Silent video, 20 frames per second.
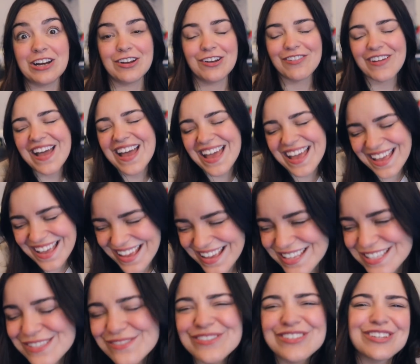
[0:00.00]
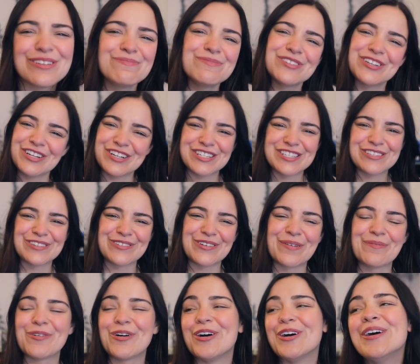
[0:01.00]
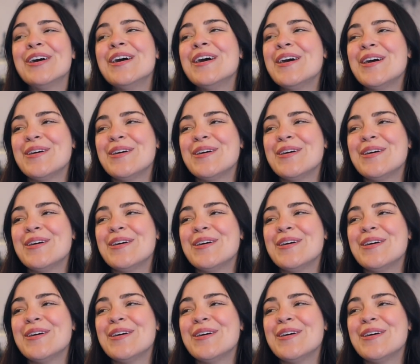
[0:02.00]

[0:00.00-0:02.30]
nervous, which I'm sure is normal.